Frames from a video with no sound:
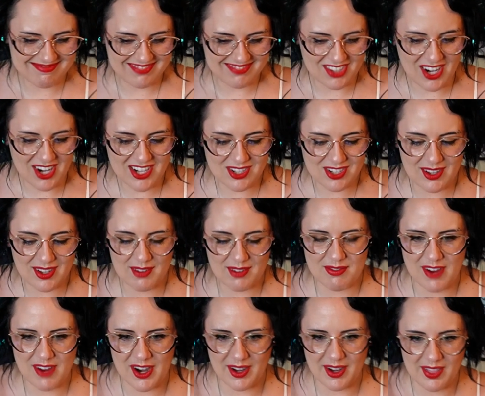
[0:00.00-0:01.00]
You're actually a
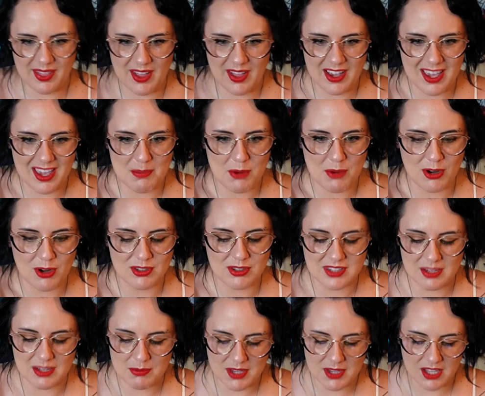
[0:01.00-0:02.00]
very lucky
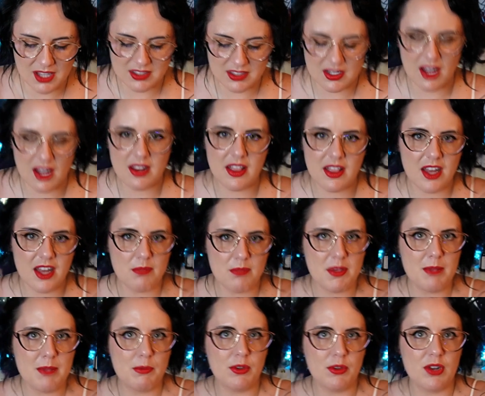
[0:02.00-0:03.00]
person because not a lot of
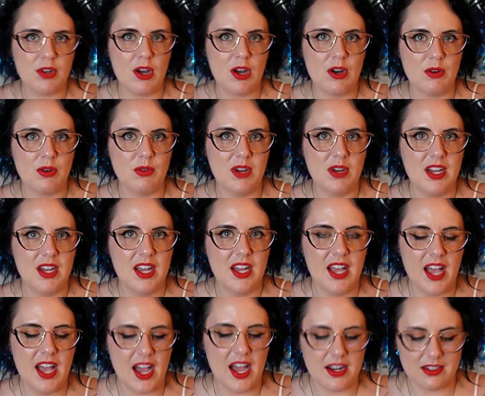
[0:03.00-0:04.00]
people know
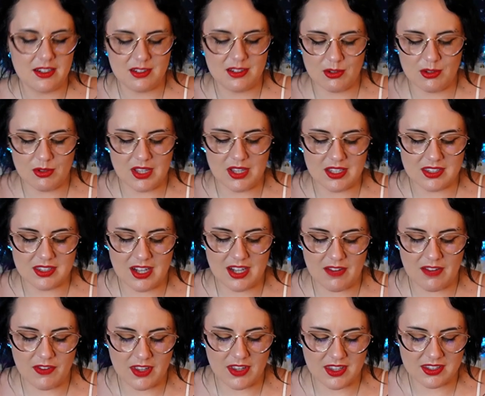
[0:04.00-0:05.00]
how to do this. And I
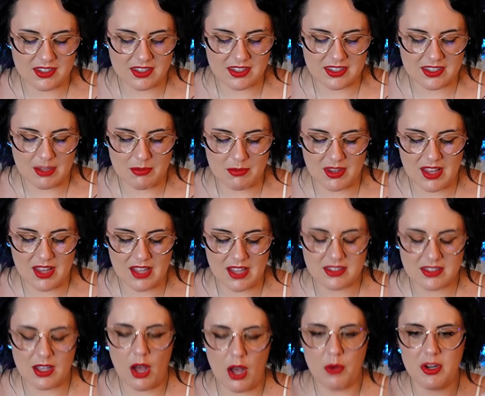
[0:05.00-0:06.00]
feel like this is something
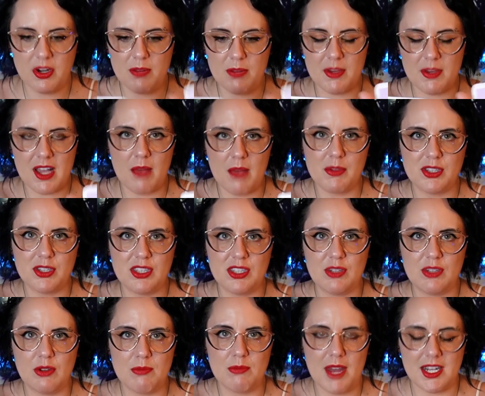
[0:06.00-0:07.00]
that's already been coming to
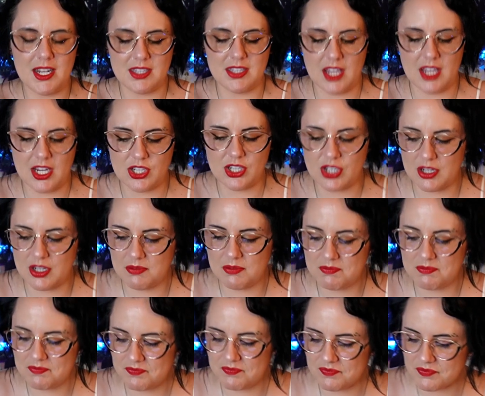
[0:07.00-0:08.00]
you in meditation.
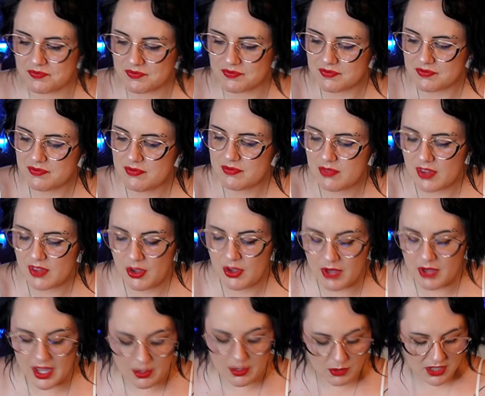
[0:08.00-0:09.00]

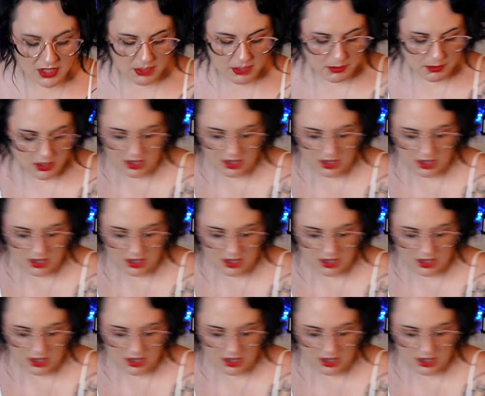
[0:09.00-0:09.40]
Okay, read the book